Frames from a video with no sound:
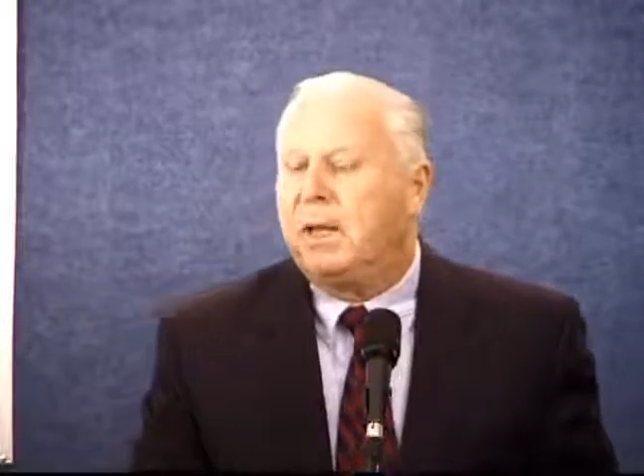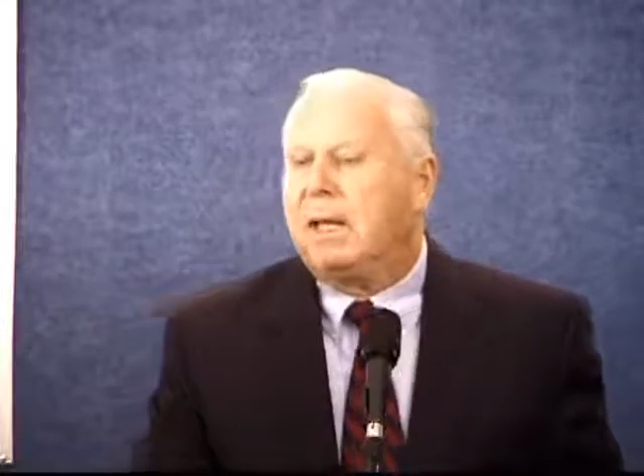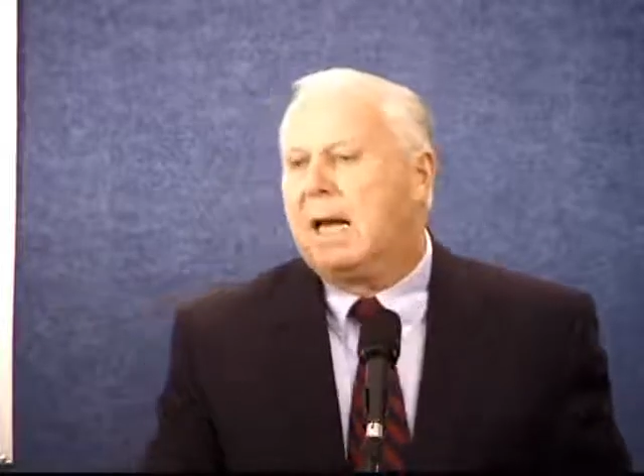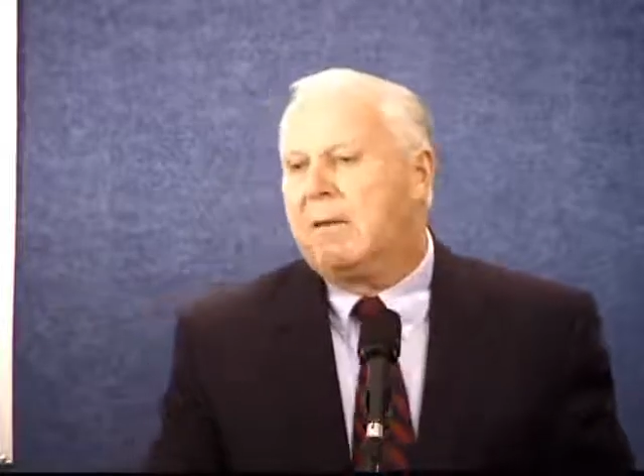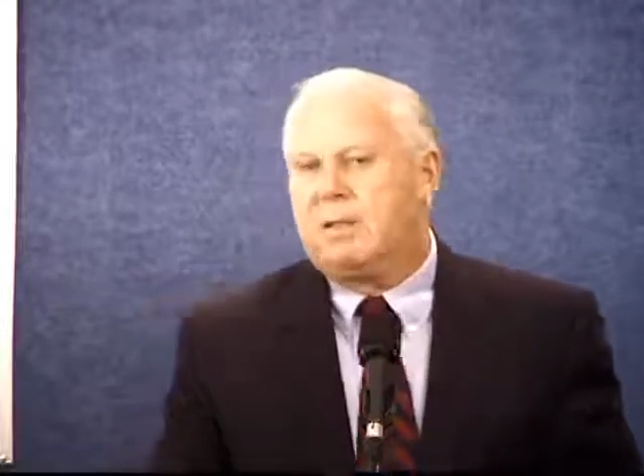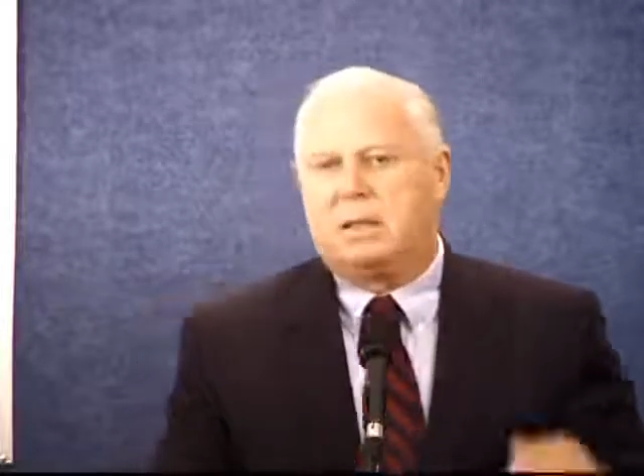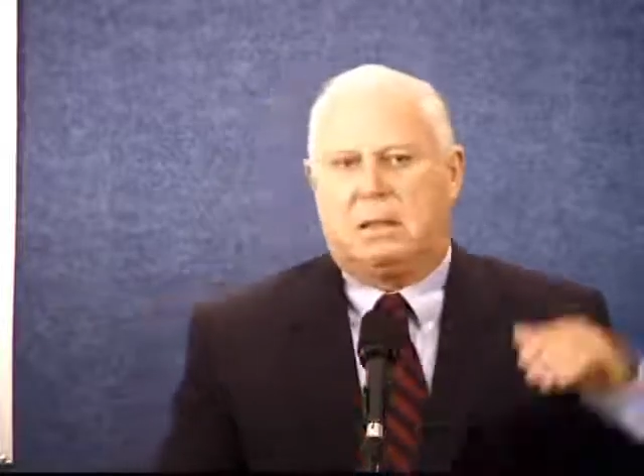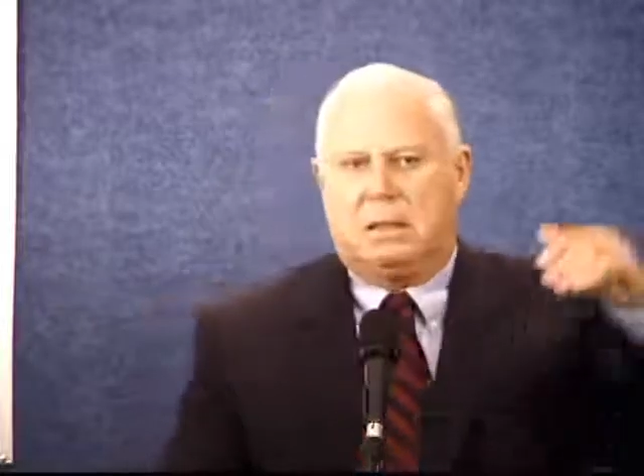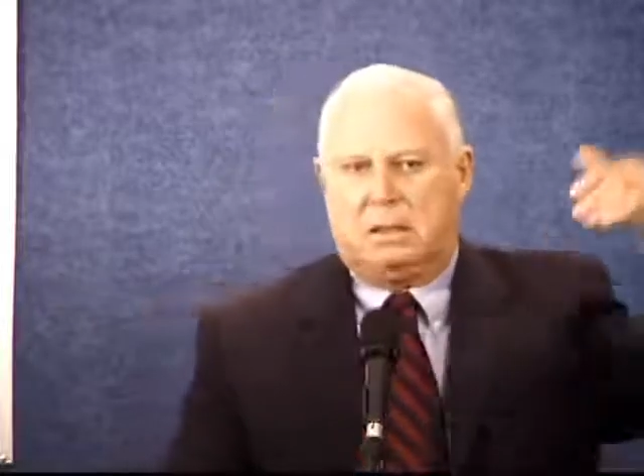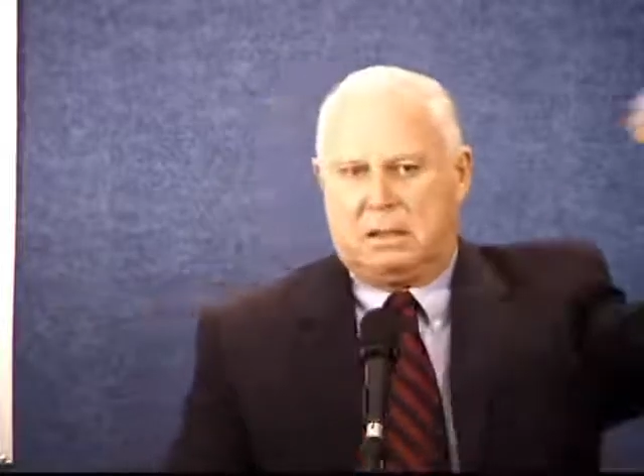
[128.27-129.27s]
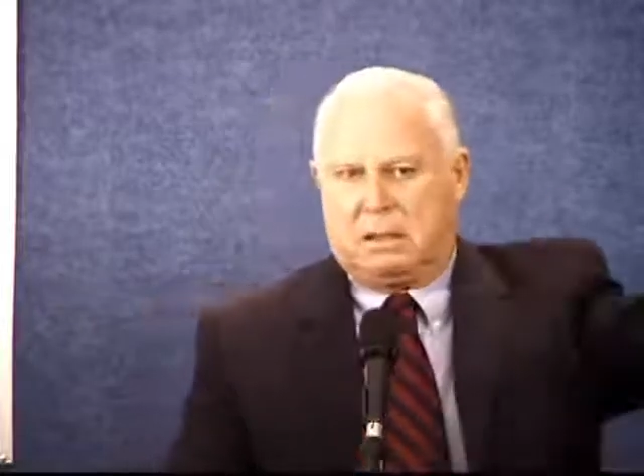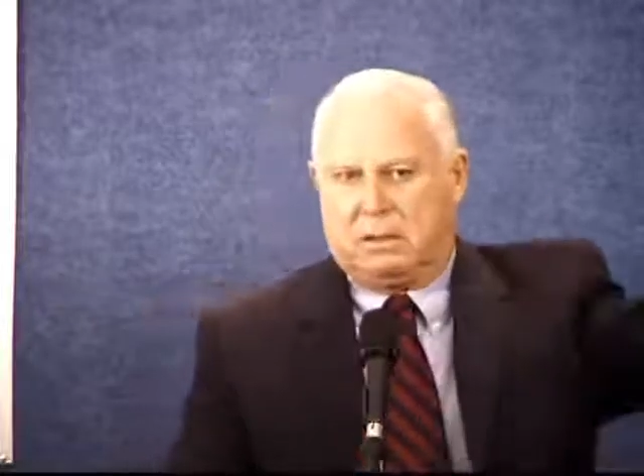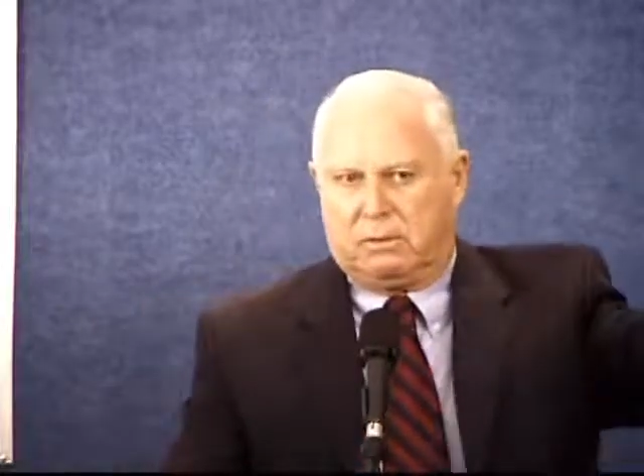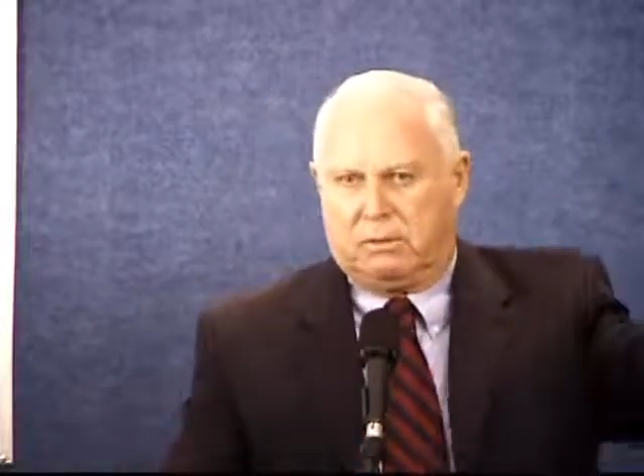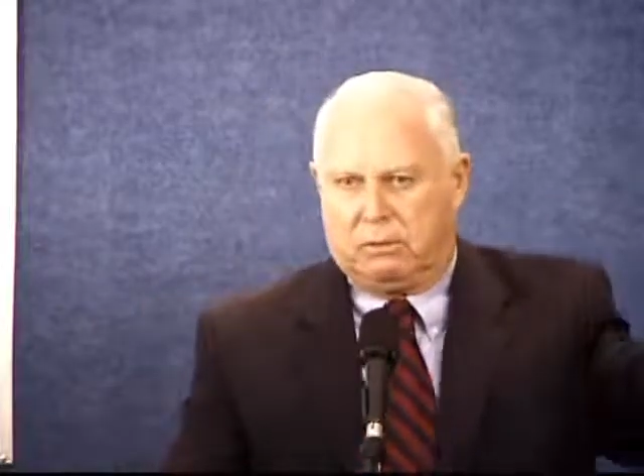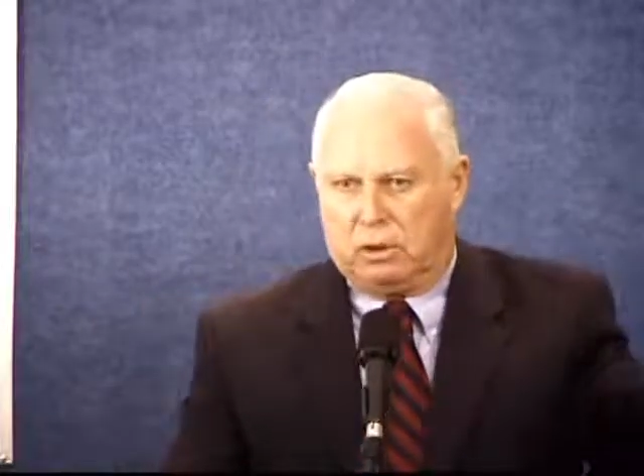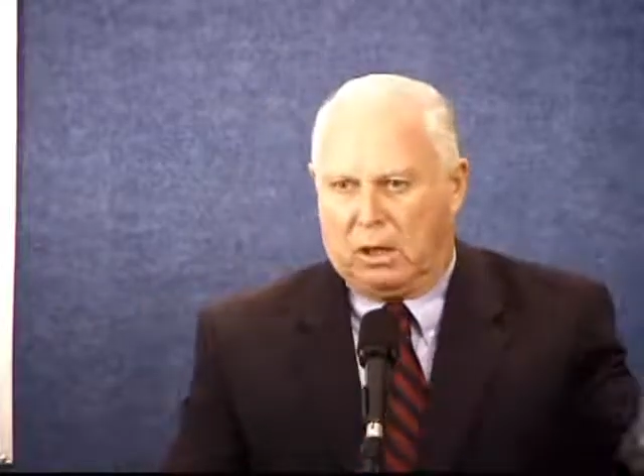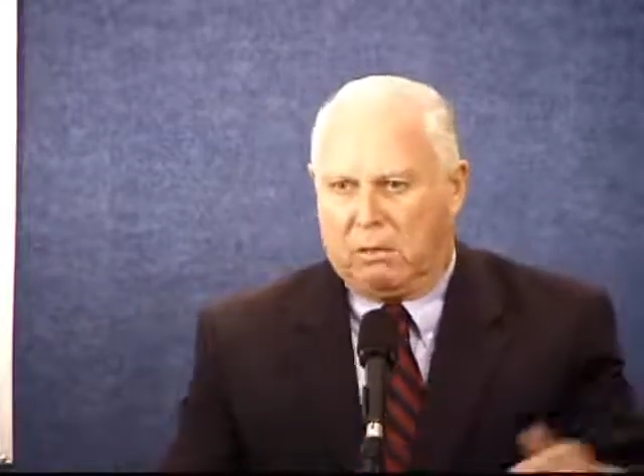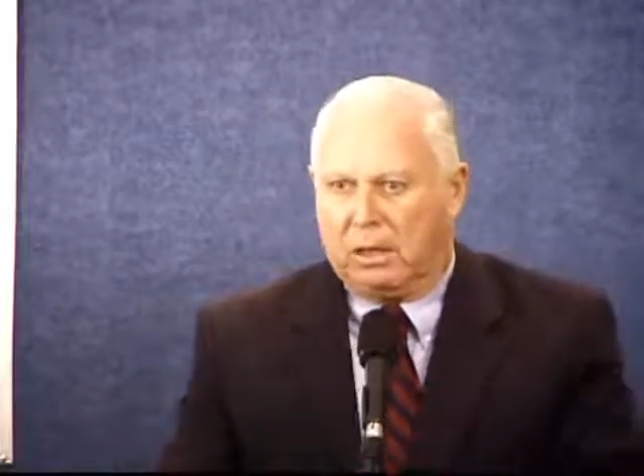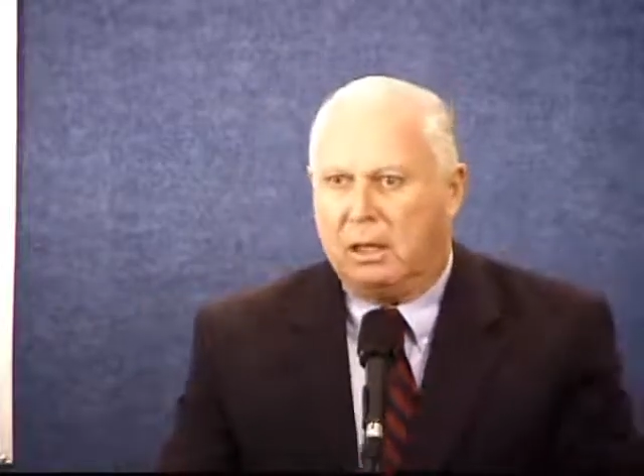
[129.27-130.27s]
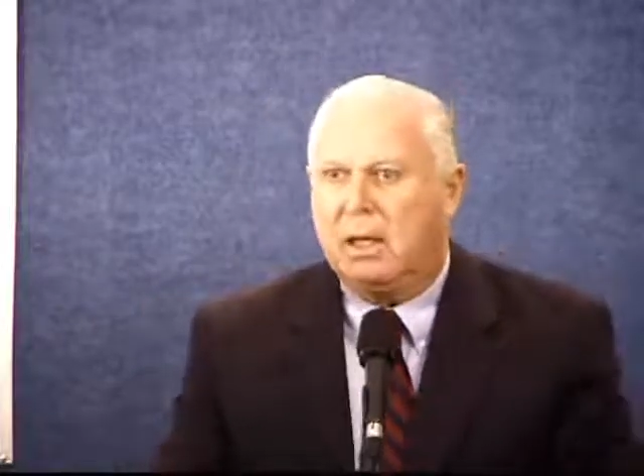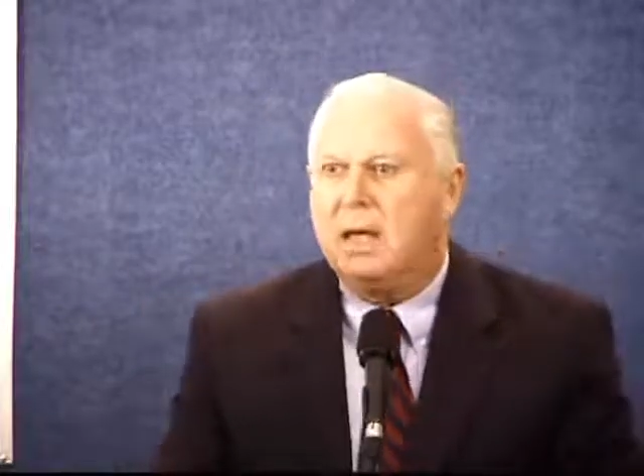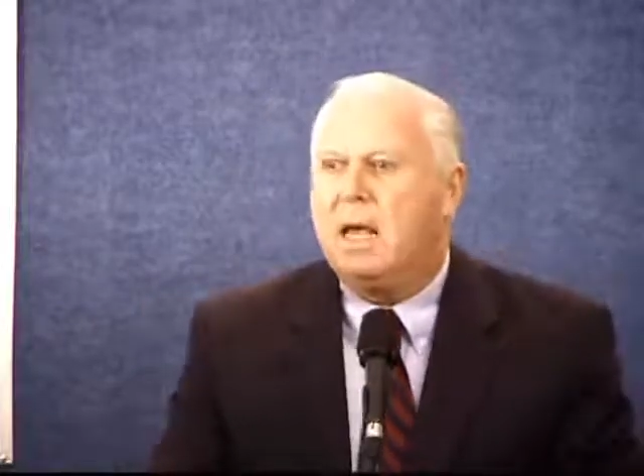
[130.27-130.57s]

And obviously the Solicitor General